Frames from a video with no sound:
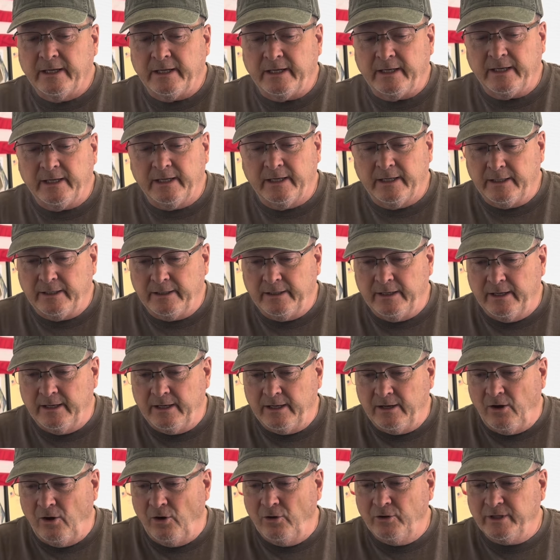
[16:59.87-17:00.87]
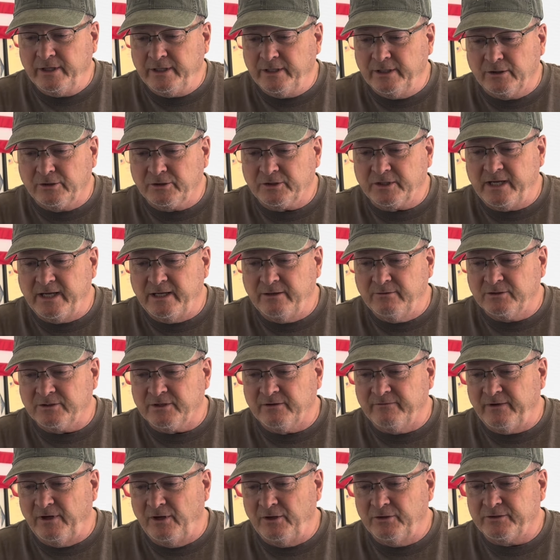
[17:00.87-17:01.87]
And all the years he was
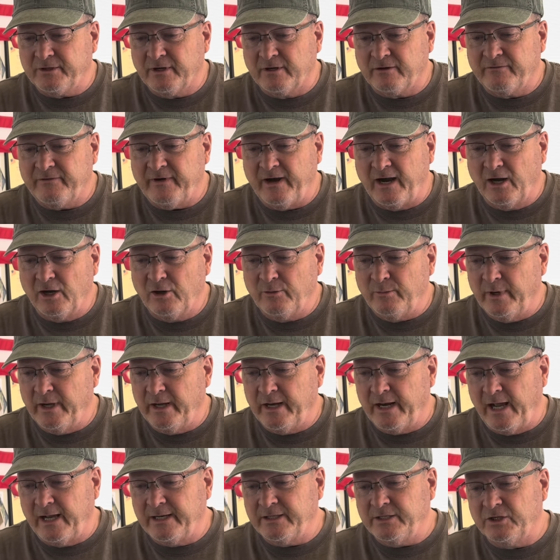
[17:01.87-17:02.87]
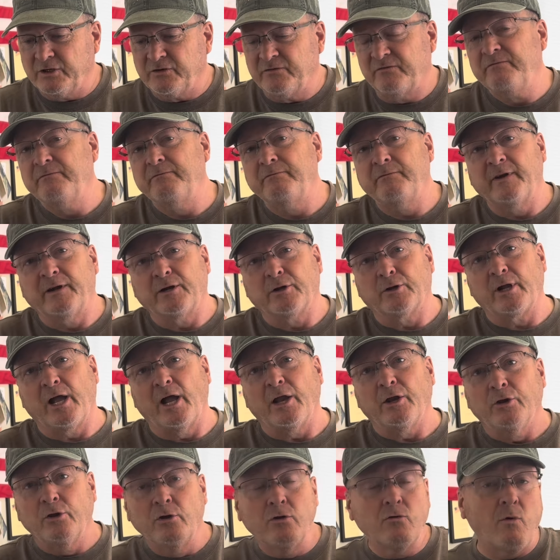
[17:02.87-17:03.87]
a volunteer fireman, I just figured I
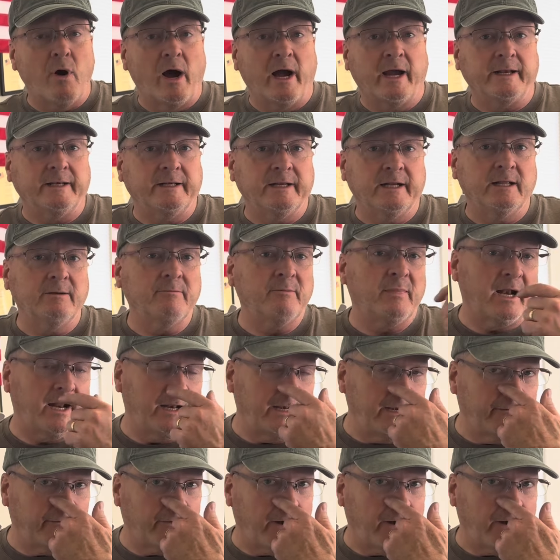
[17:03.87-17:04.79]
knew why he did it, but I never